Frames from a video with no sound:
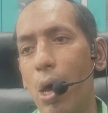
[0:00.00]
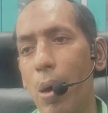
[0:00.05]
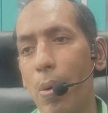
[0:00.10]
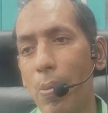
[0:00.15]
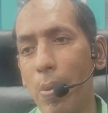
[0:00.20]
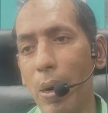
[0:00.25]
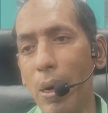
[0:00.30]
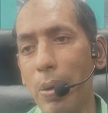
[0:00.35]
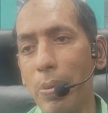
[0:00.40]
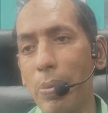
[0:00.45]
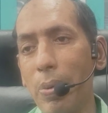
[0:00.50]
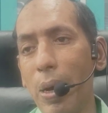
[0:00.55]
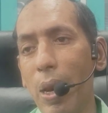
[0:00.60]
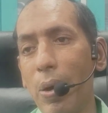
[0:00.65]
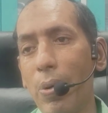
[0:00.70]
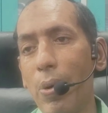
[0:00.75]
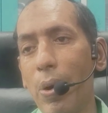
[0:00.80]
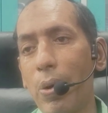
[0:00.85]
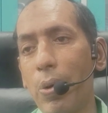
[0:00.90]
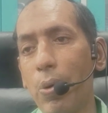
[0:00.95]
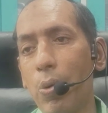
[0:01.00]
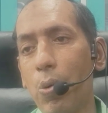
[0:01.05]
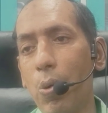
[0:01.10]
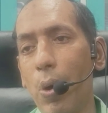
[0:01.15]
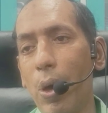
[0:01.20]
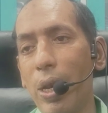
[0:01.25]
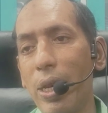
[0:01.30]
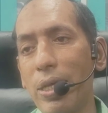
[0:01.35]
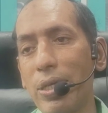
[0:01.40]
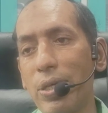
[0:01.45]
multiple alveoli to
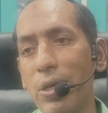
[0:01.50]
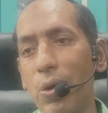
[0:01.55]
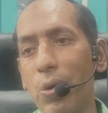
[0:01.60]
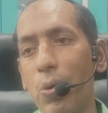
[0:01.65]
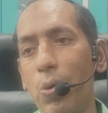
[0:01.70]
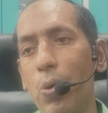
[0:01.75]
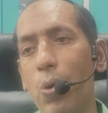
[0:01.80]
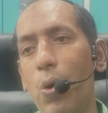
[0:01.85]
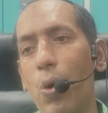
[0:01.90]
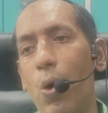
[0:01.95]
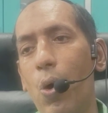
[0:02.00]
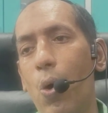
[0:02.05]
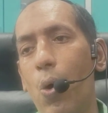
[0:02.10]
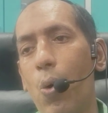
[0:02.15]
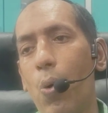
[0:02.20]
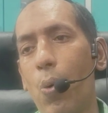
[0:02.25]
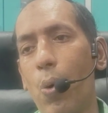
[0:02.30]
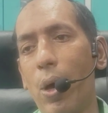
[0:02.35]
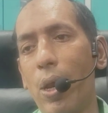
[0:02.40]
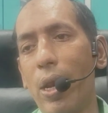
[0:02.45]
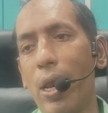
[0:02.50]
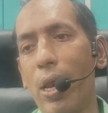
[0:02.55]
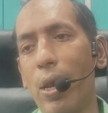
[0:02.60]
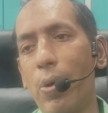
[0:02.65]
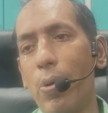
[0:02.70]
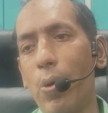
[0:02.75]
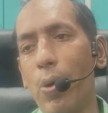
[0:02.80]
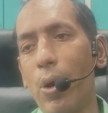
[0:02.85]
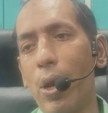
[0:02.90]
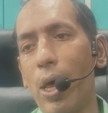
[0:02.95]
coalesce into one
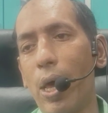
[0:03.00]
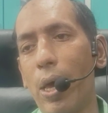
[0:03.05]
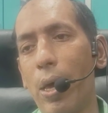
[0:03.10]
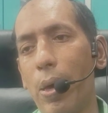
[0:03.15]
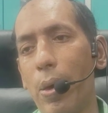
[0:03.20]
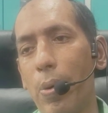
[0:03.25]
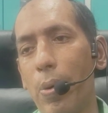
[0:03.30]
alveoli.